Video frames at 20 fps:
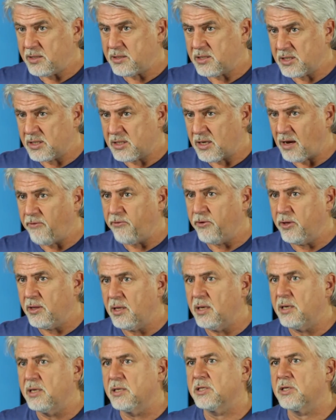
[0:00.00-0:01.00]
suffer the
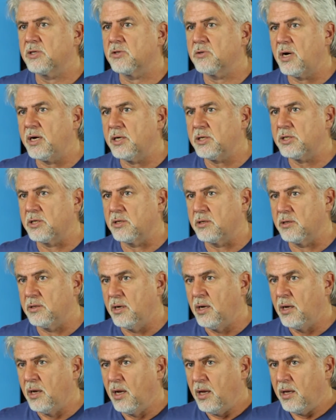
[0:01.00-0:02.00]
destruction
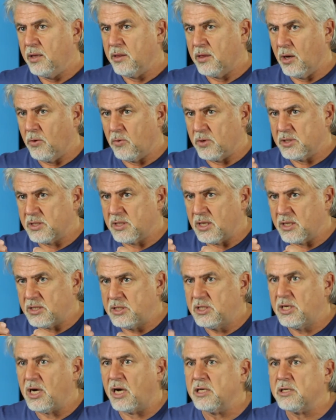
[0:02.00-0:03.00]
that was the
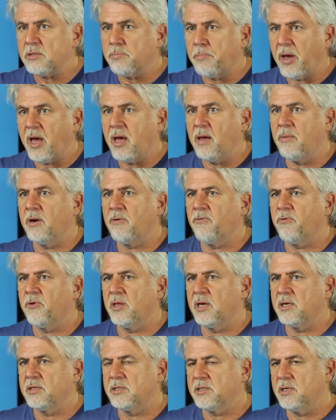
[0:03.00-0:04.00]
just payment for
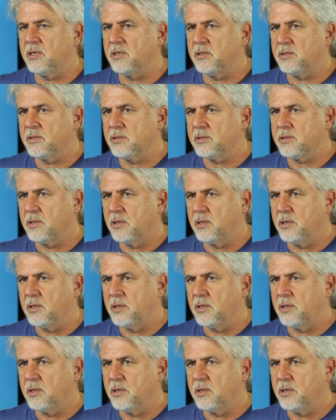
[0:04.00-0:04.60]
their sins.